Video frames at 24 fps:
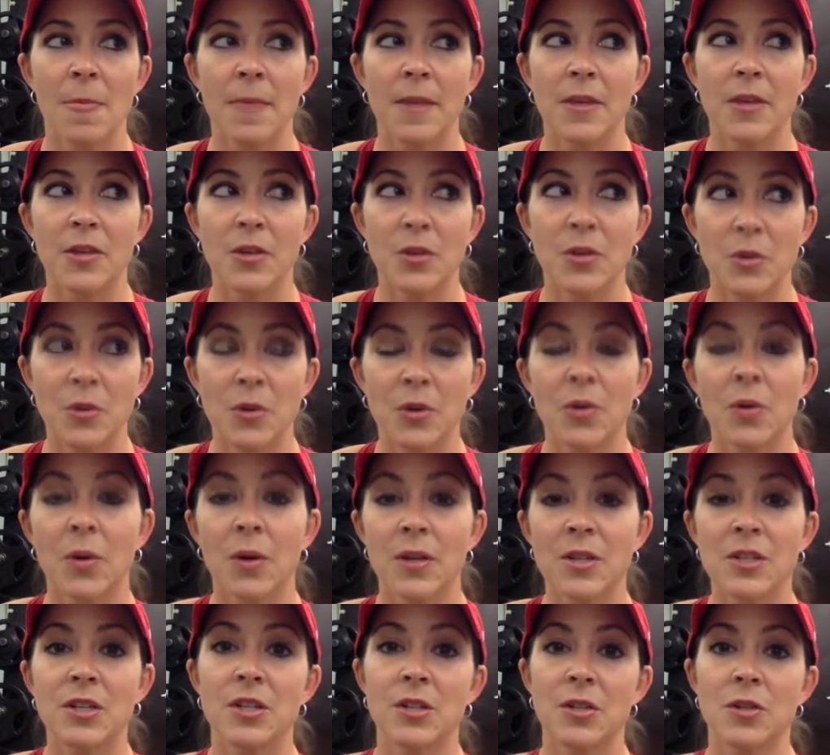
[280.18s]
You're going
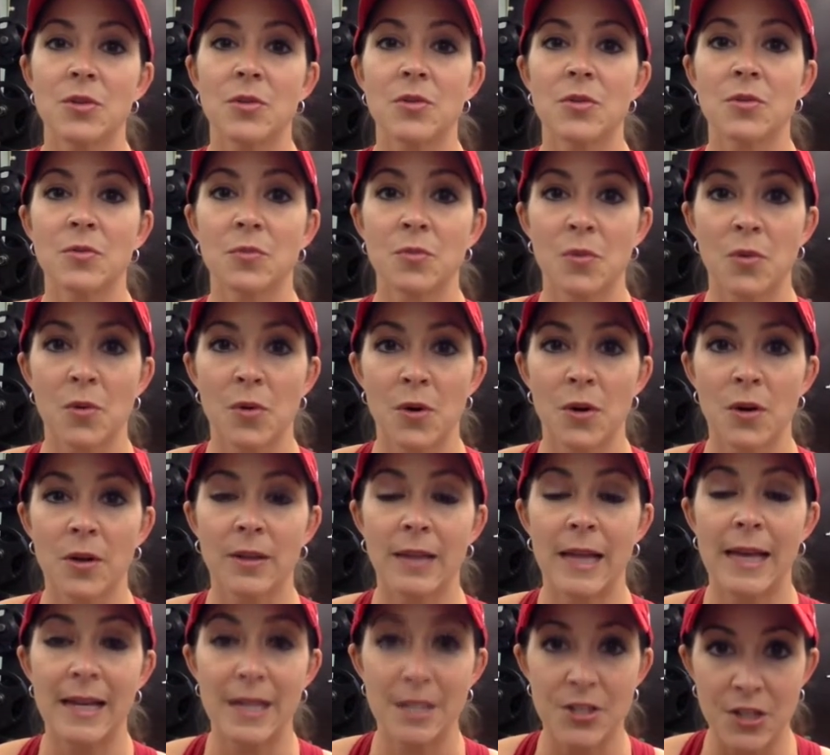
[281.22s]
to use more
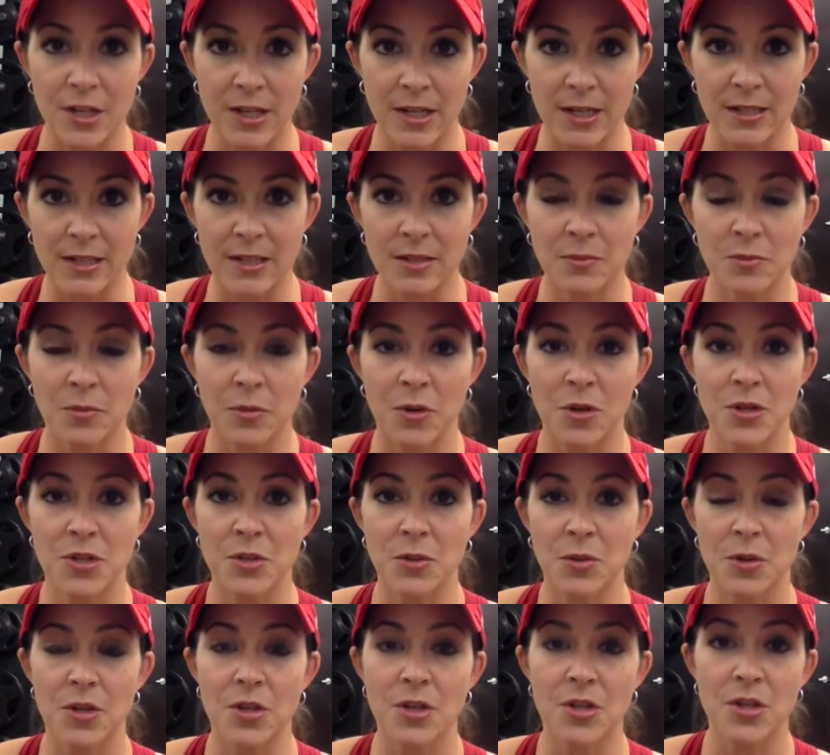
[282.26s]
glycogen, more
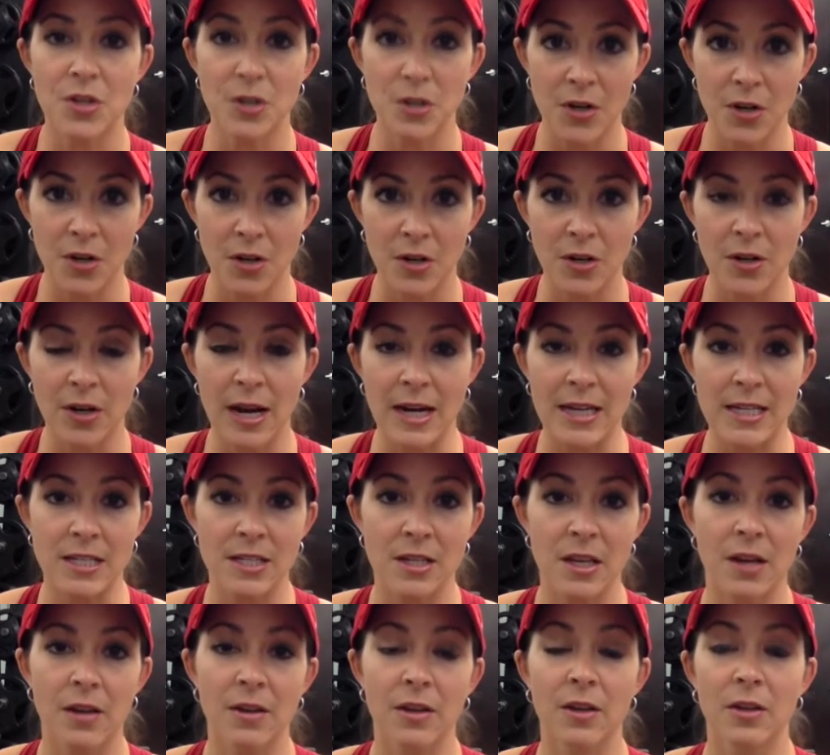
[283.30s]
stored sugar as
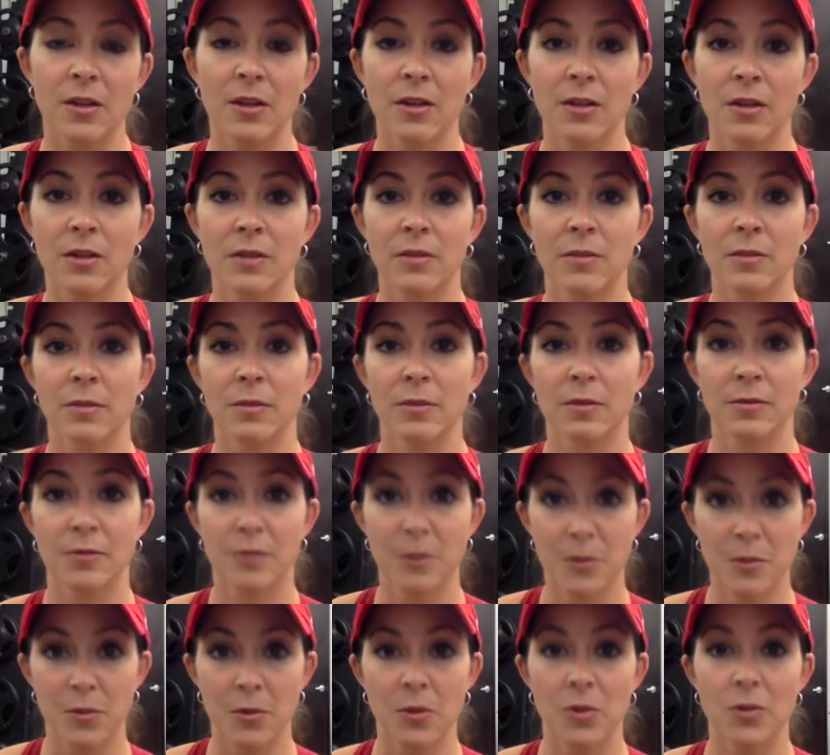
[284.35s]

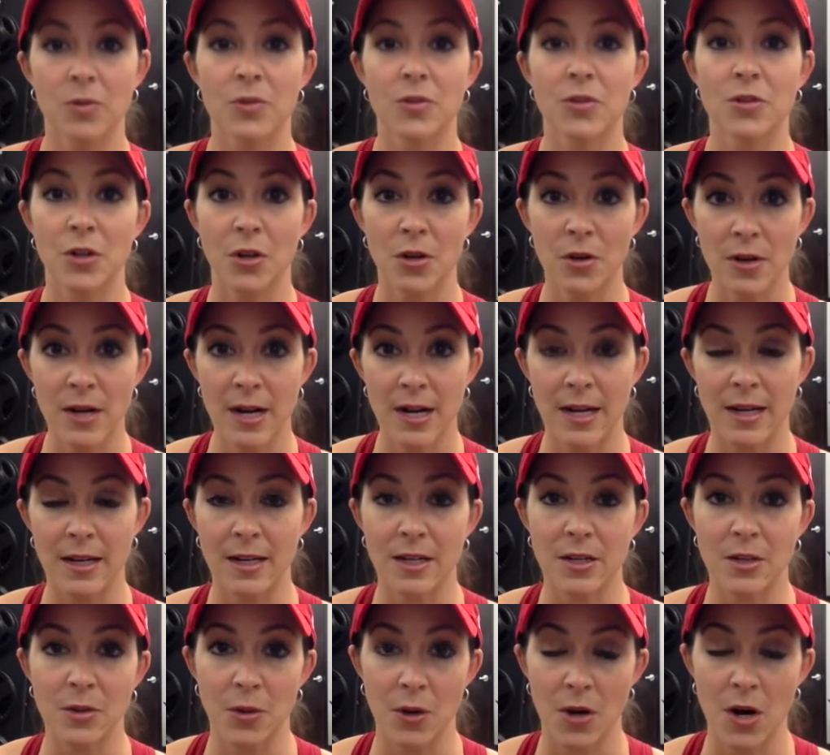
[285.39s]
fuel
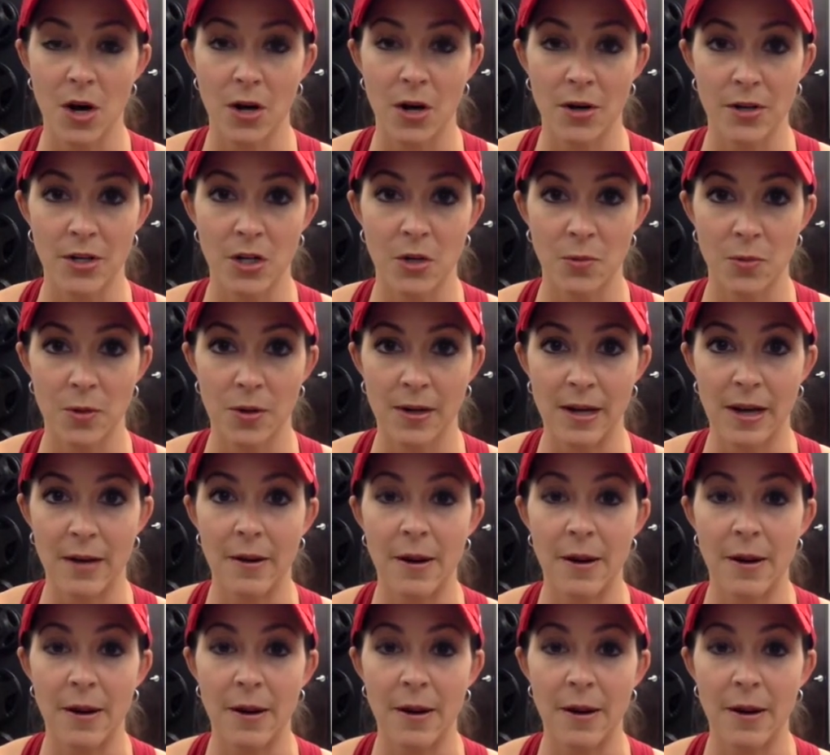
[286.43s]
during your cardio workout.